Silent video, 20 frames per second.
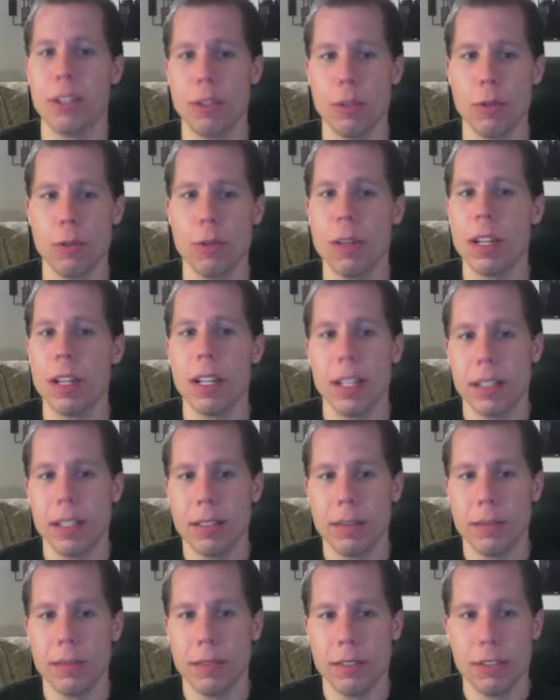to
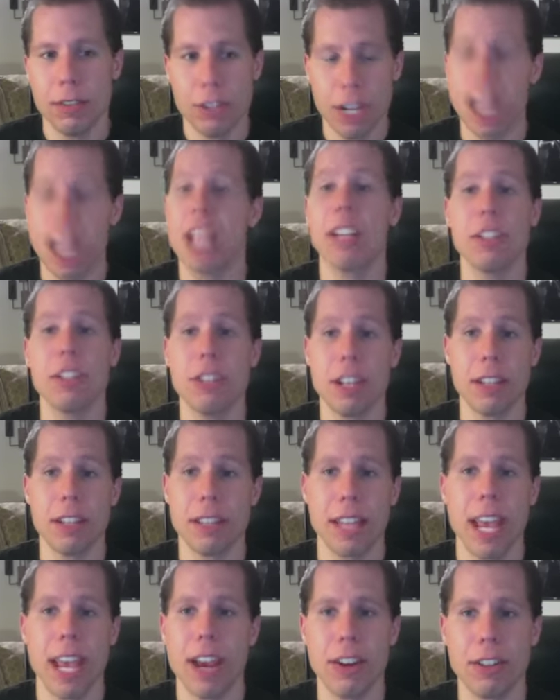change
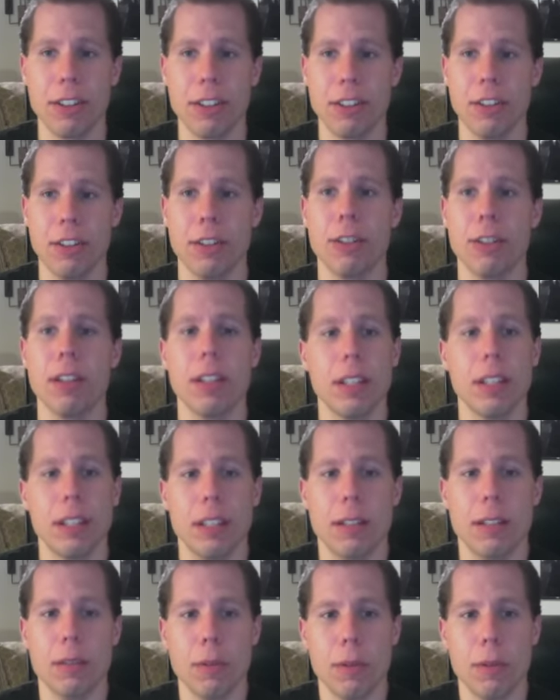his character
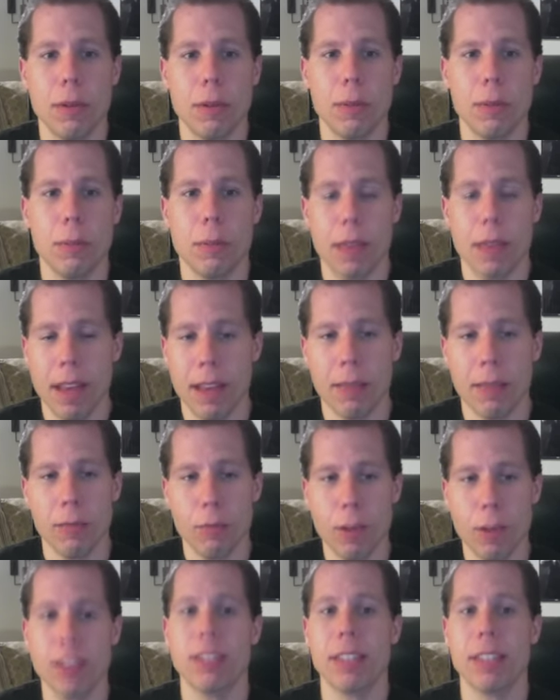and
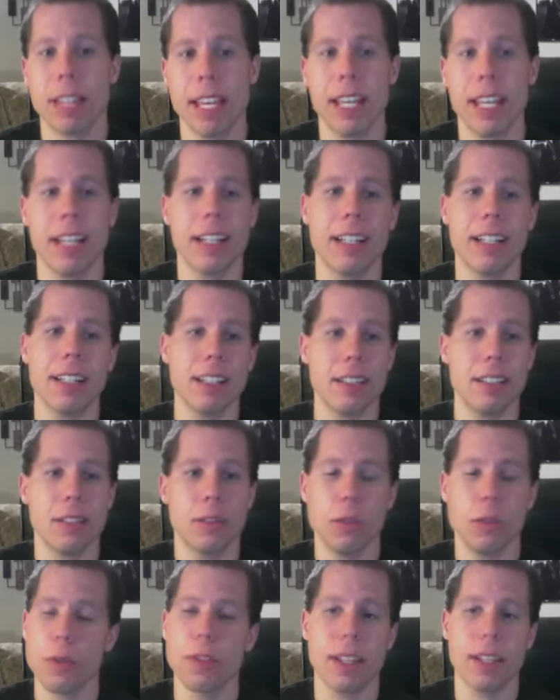risking
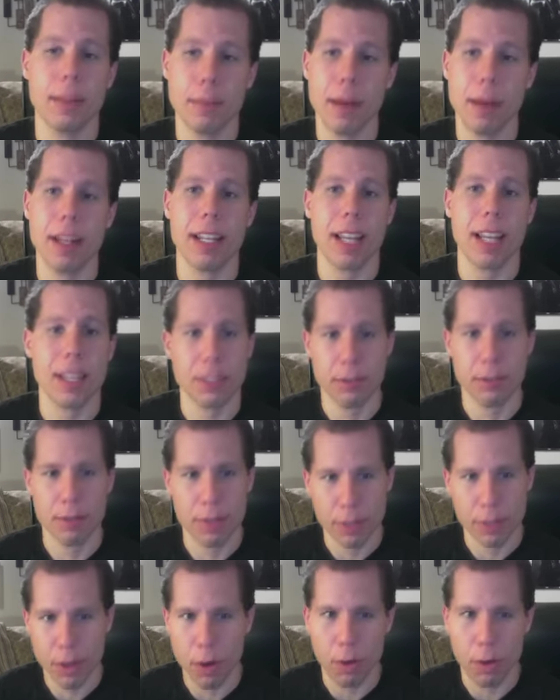losing money as a
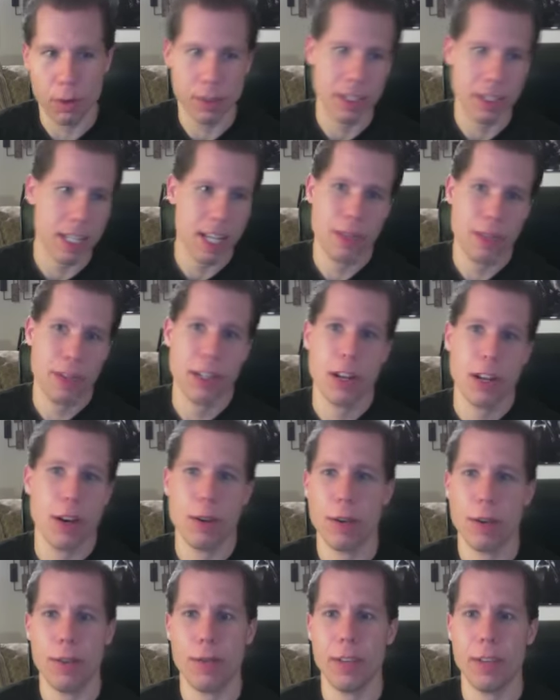result. Even
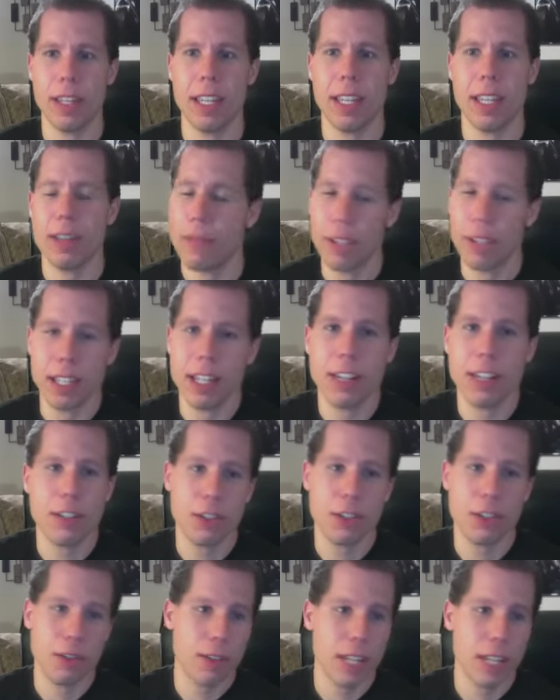though if he did
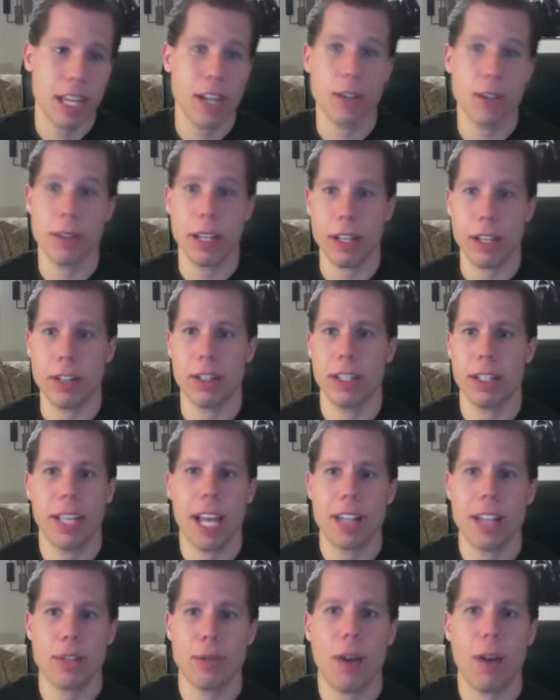turn heel, it could
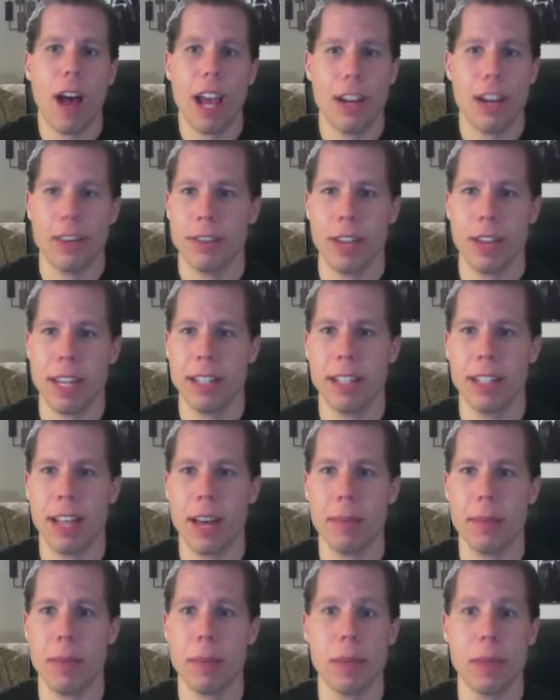catch fire, and
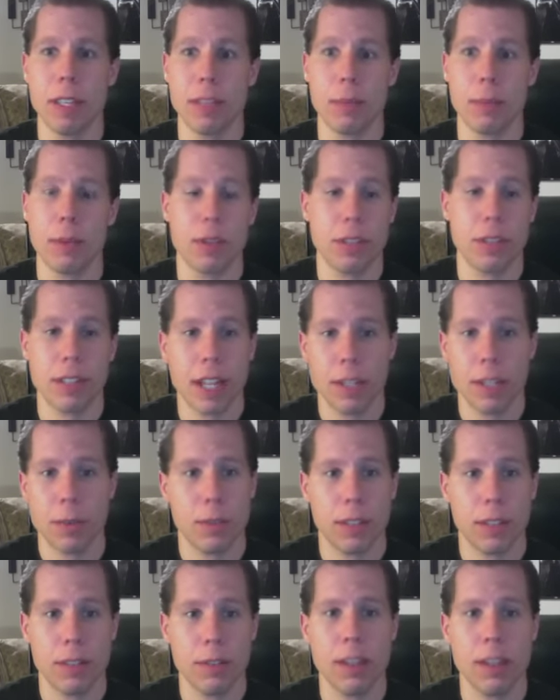maybe his merchandise
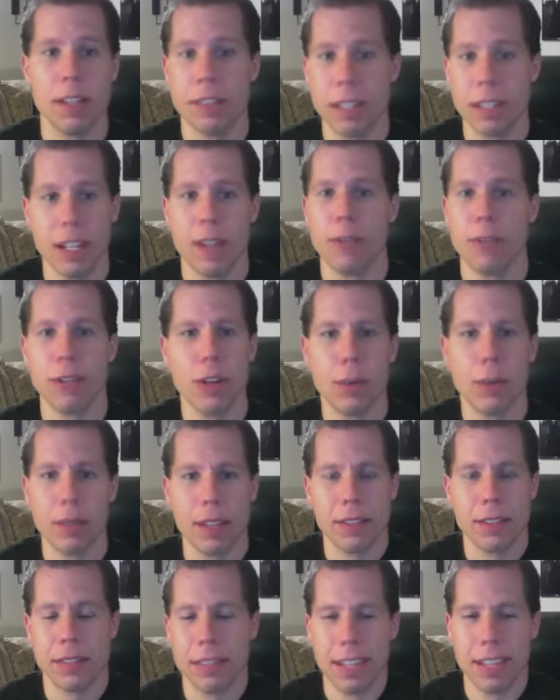would increase. You never know
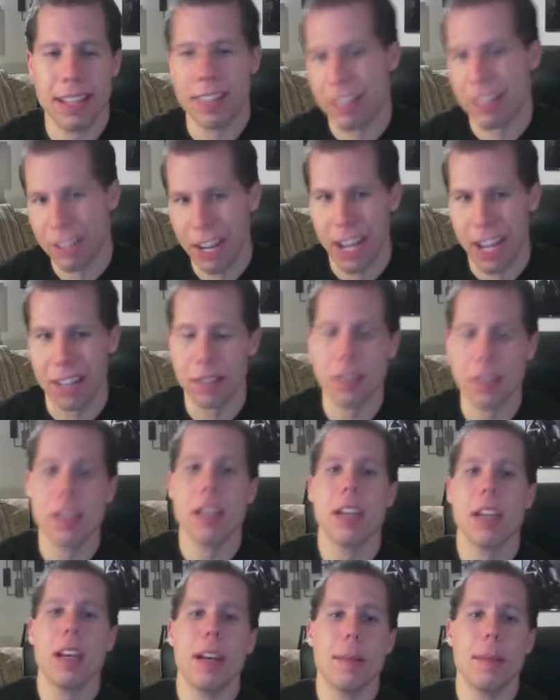unless you take the chance.
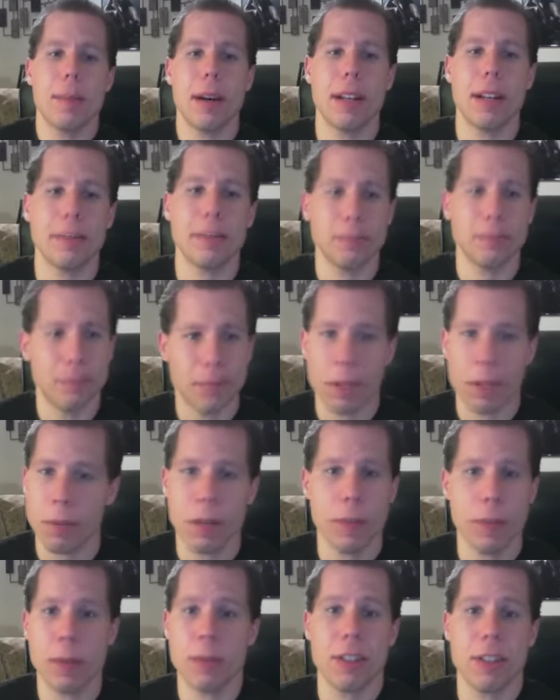But
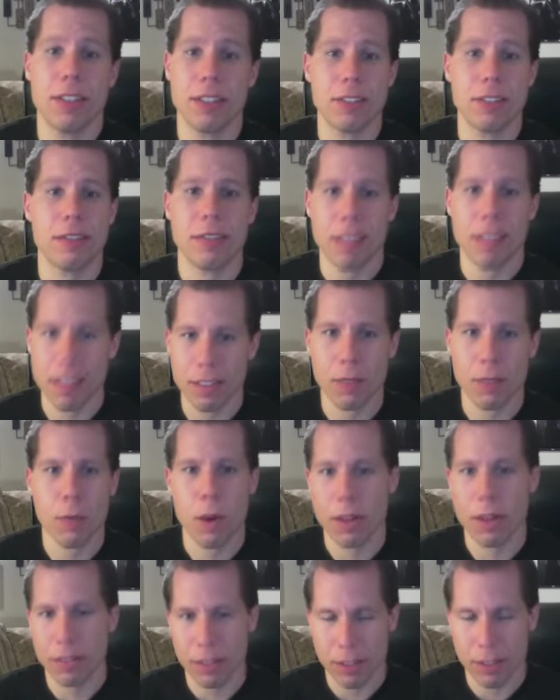WWE just doesn't
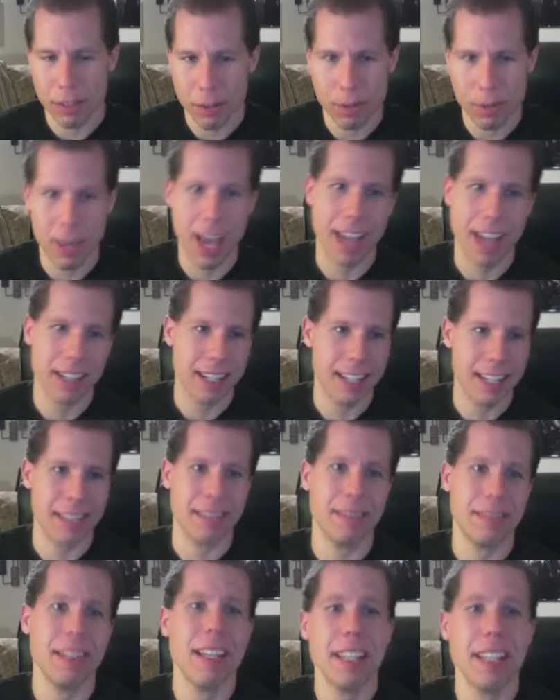want to do that,
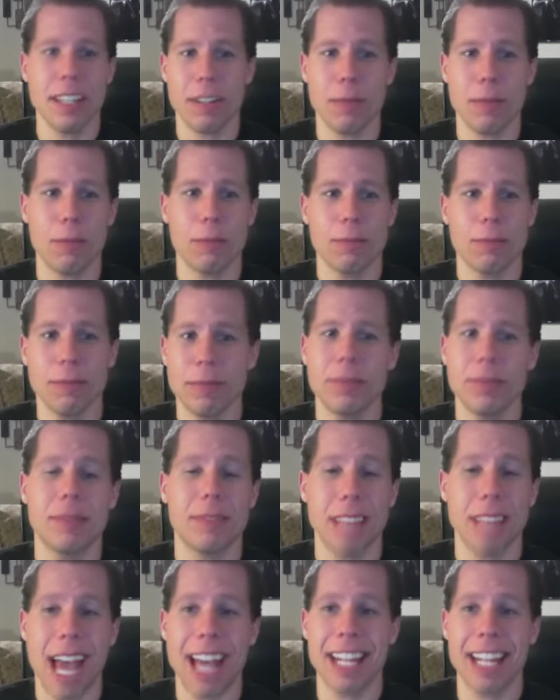and
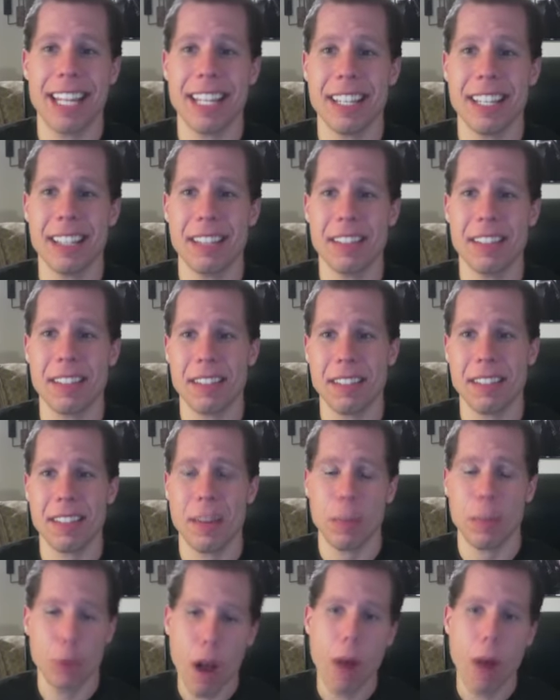that is
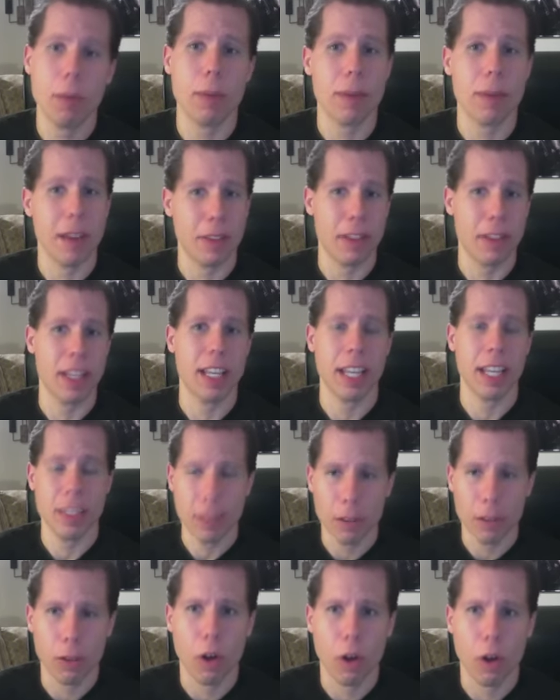a problem, I think,
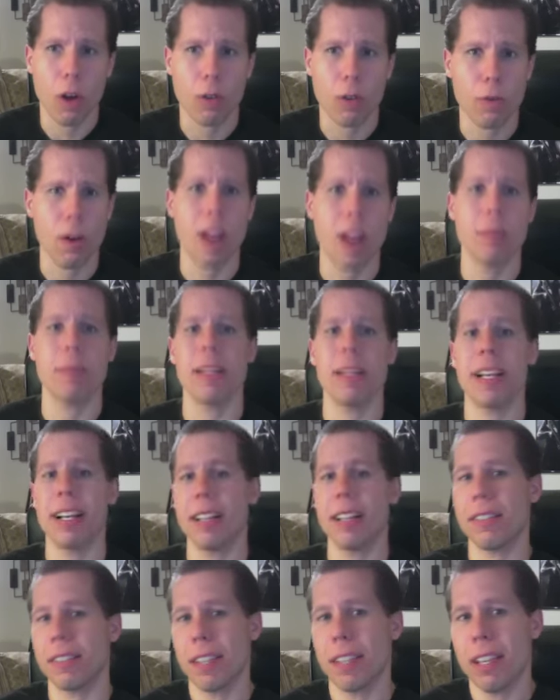in the long run,
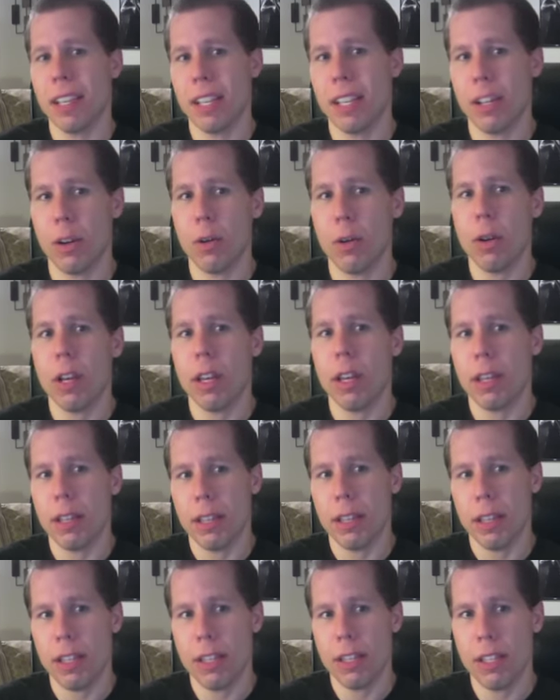because
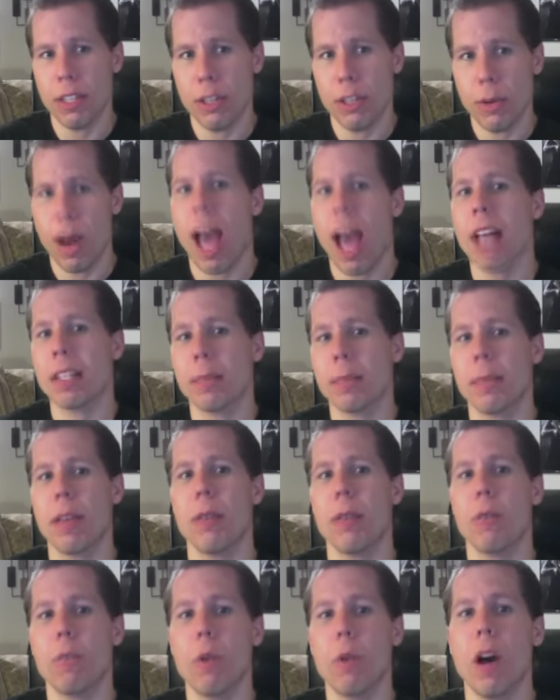you ask me
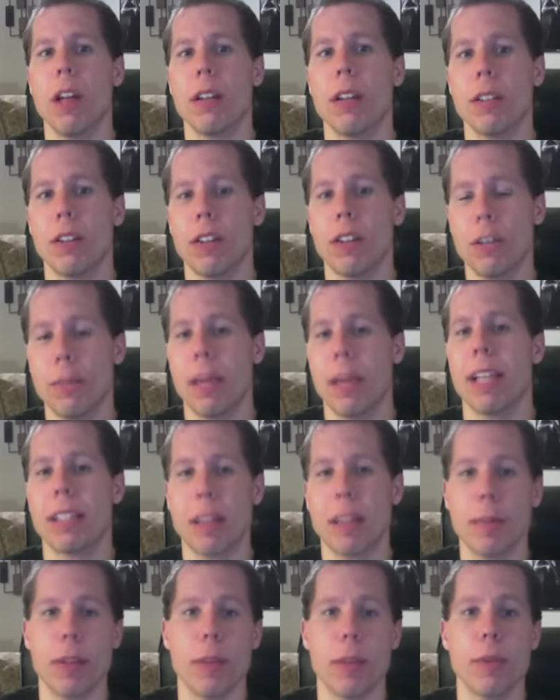what could make
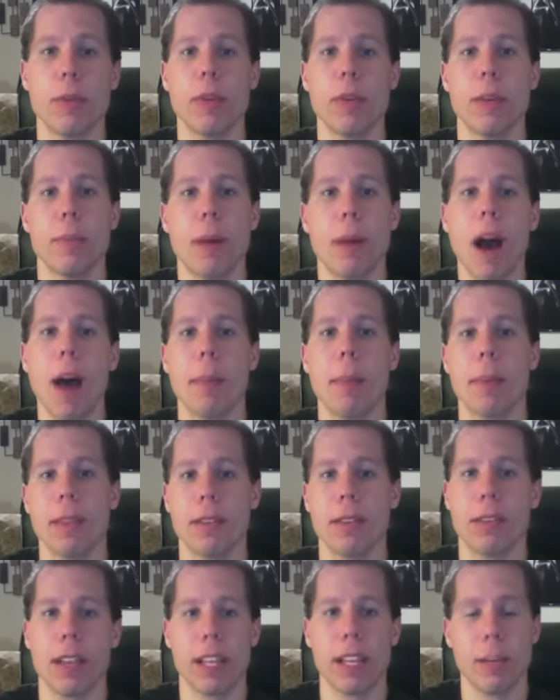WWE
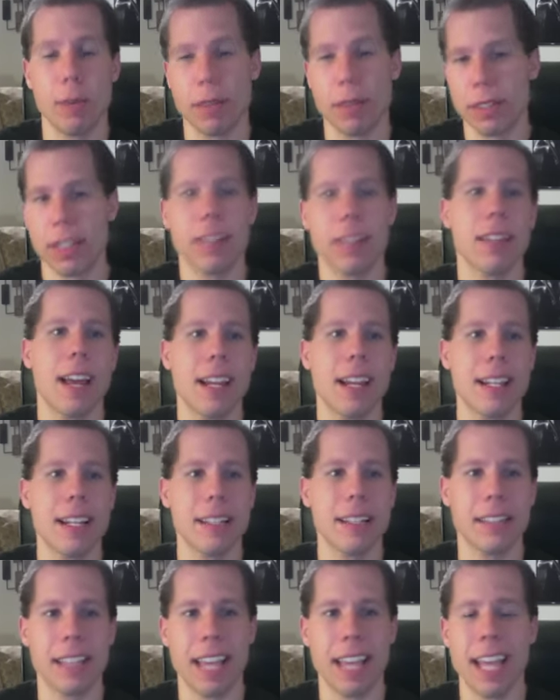popular like it was in the
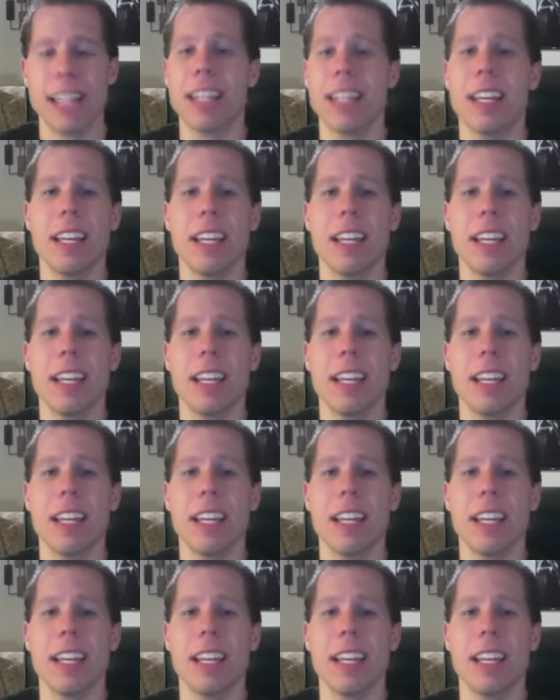90s again.